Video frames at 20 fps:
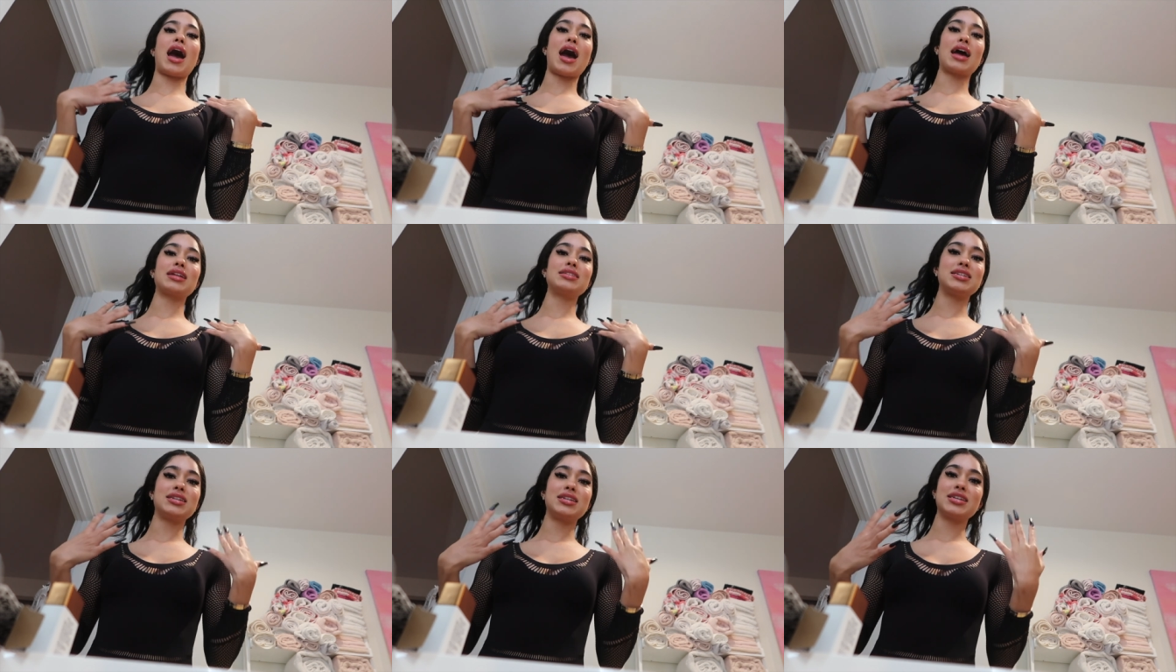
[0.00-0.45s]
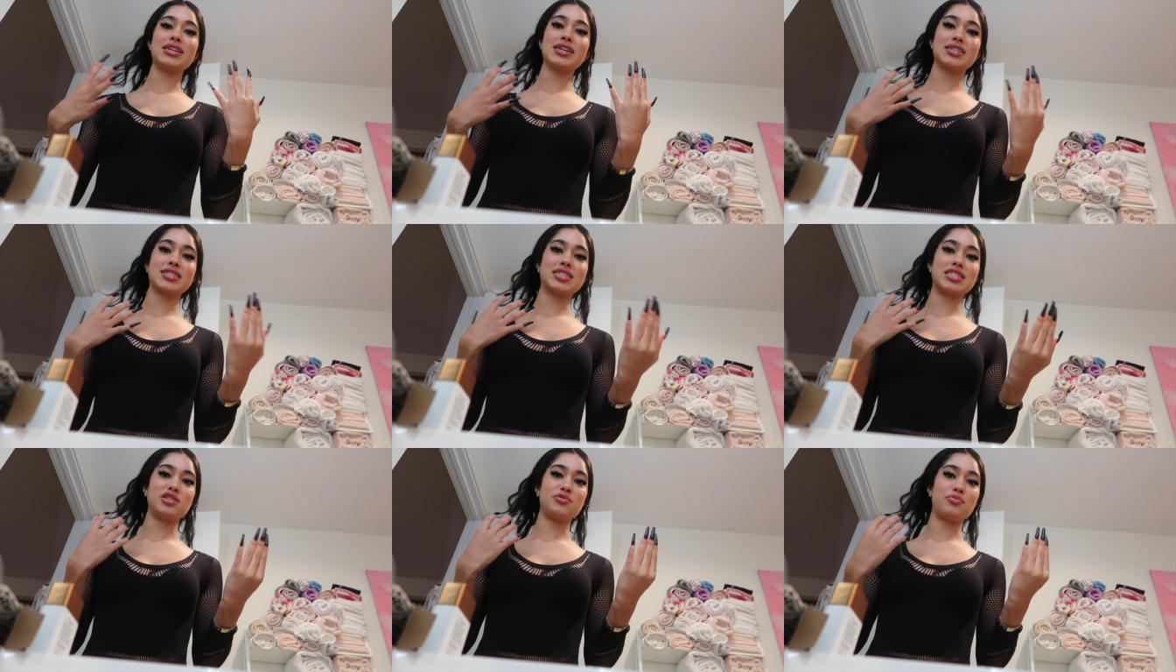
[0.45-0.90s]
I didn't
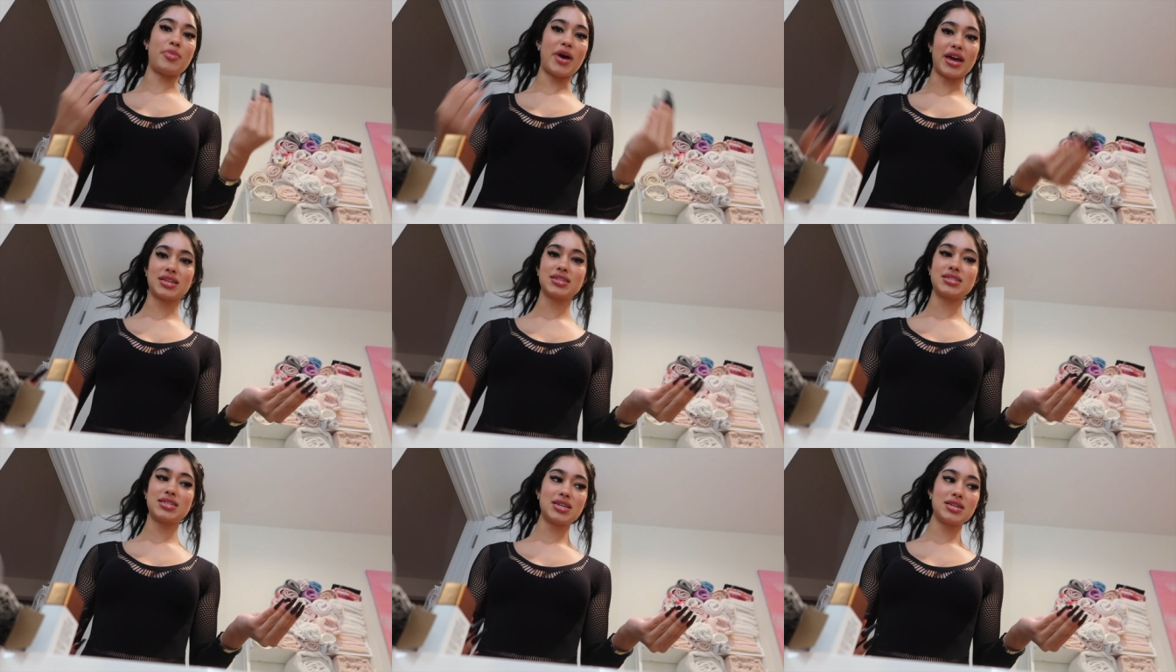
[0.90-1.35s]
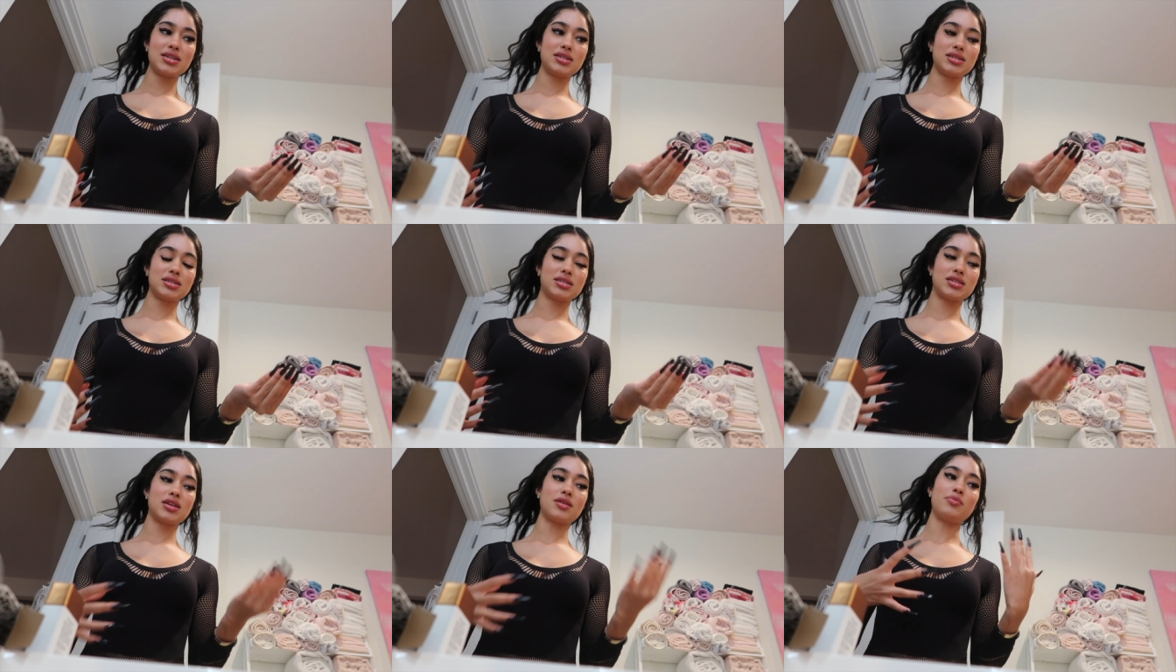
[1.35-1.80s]
expect
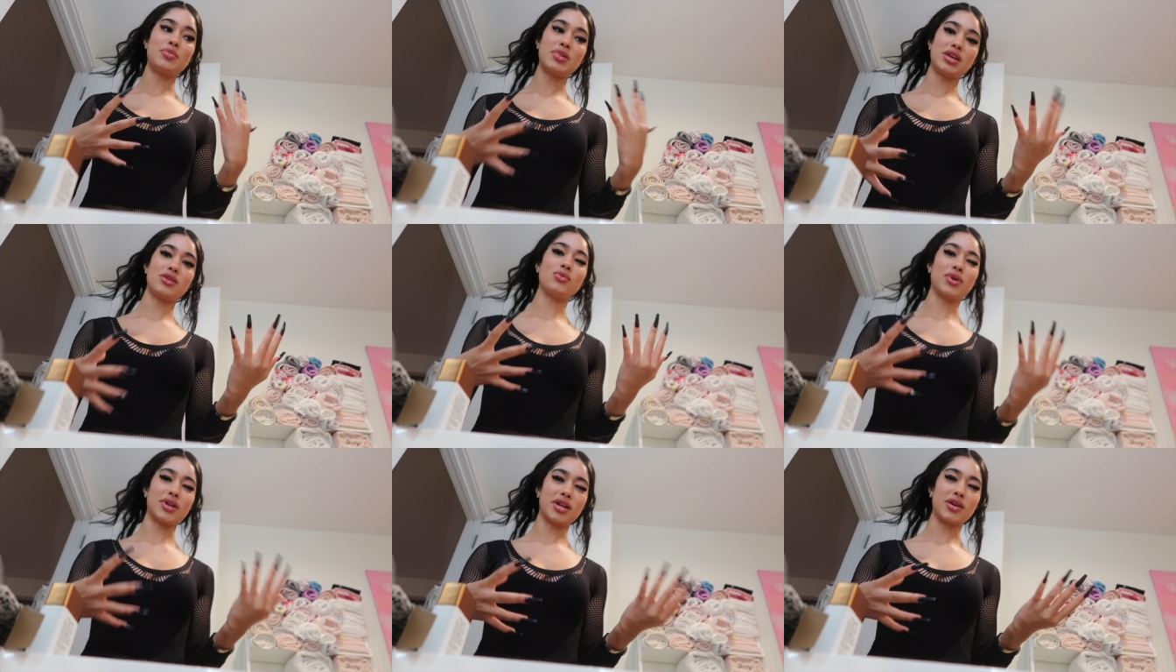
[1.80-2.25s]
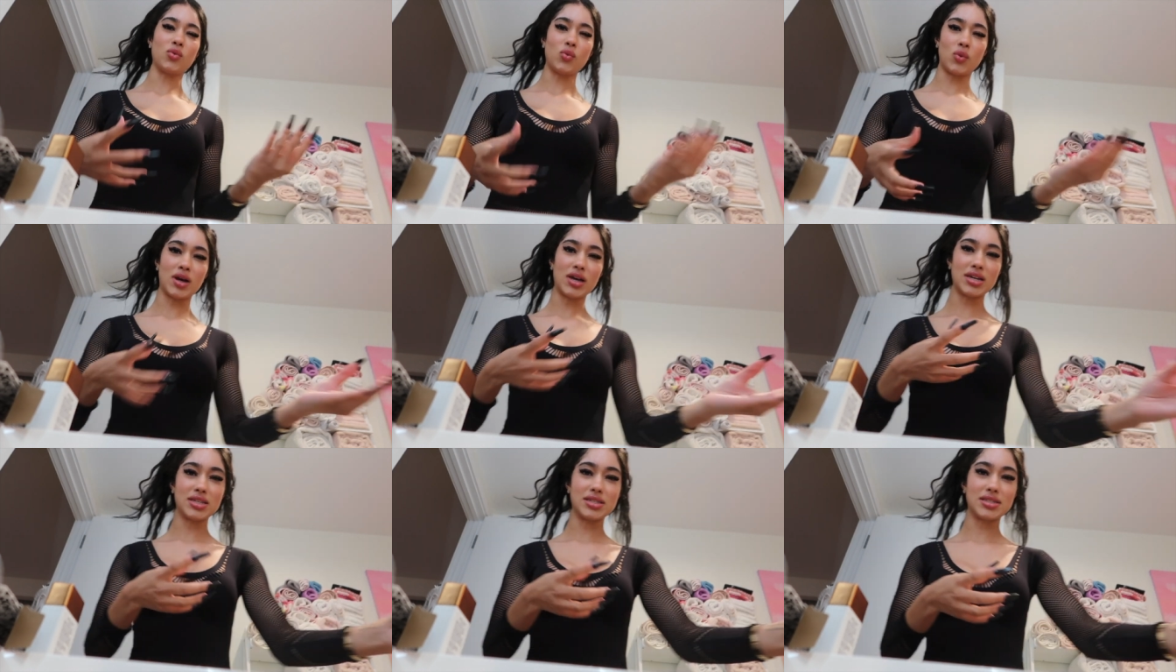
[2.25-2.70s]
it to be what it
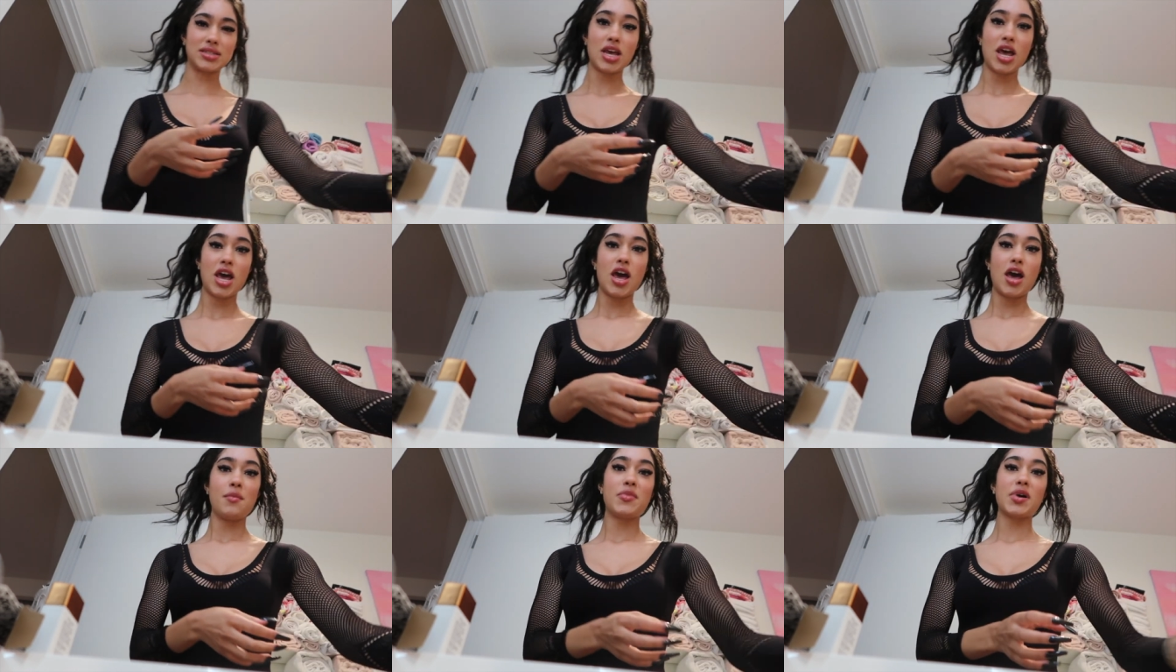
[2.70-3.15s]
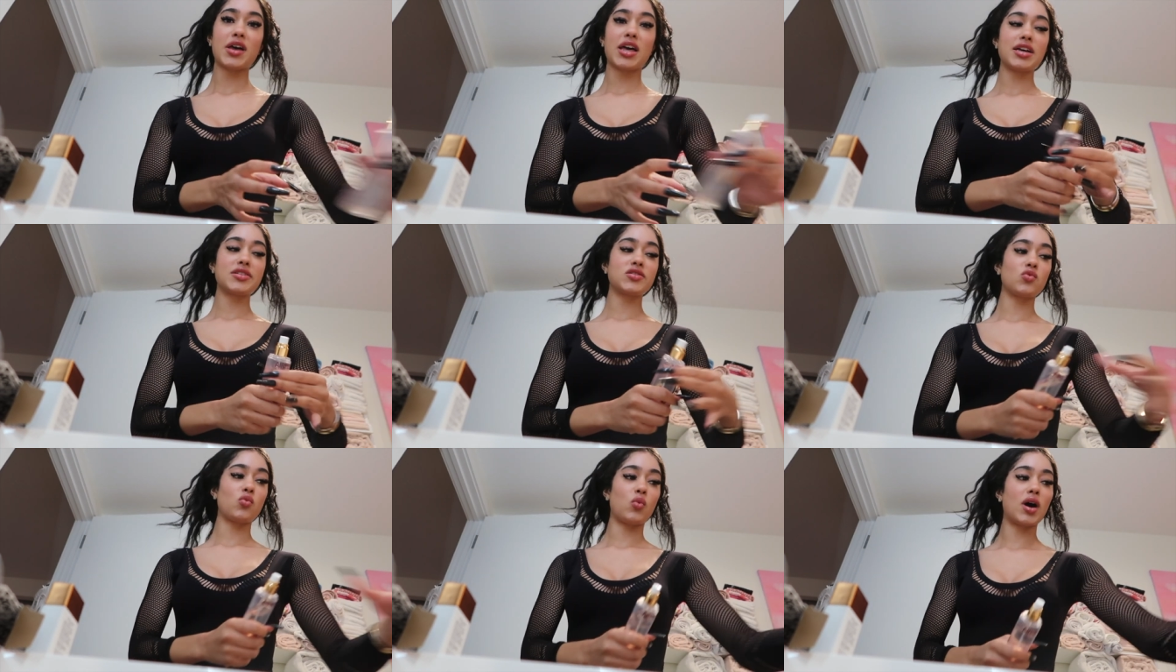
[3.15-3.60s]
was
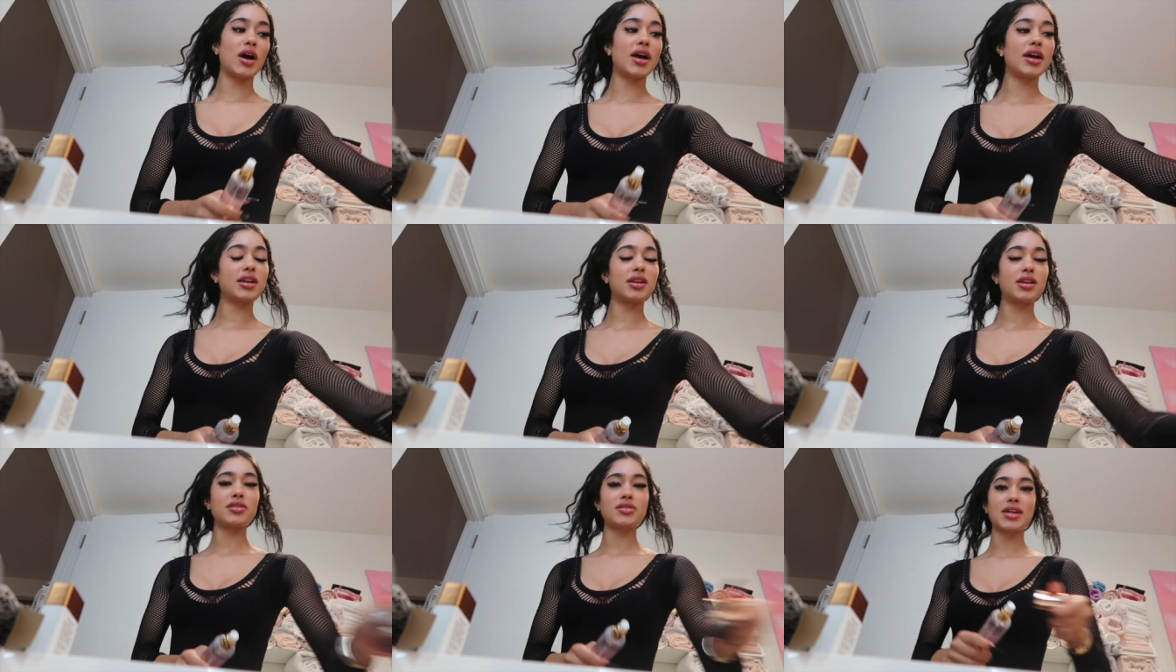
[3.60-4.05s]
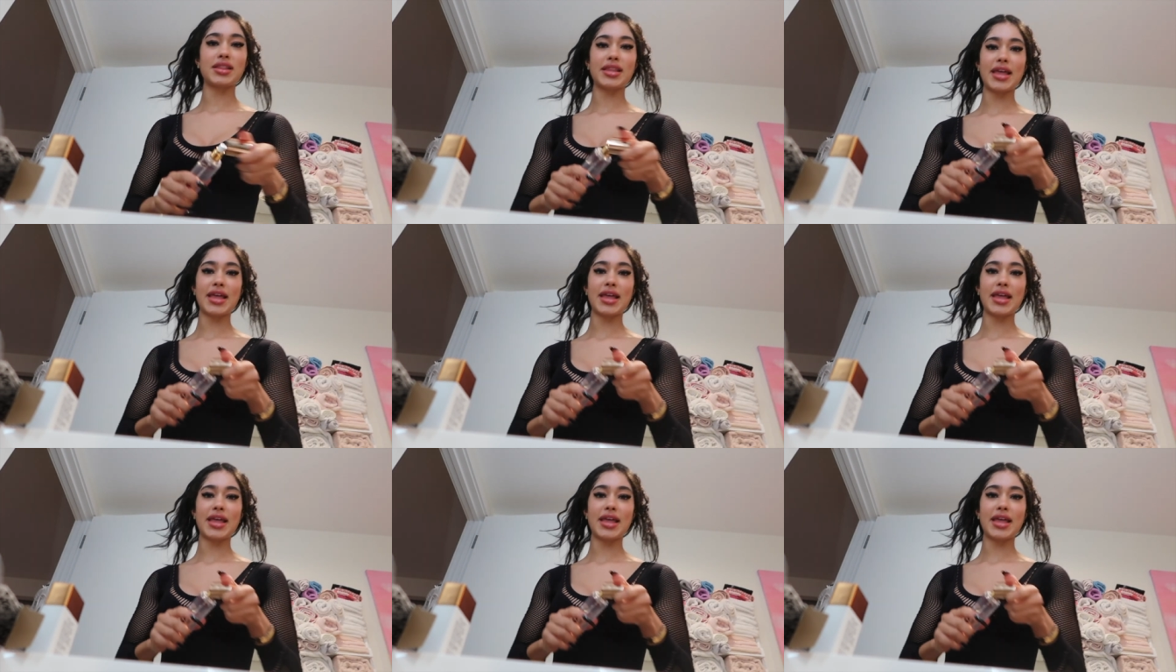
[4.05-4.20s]
because one the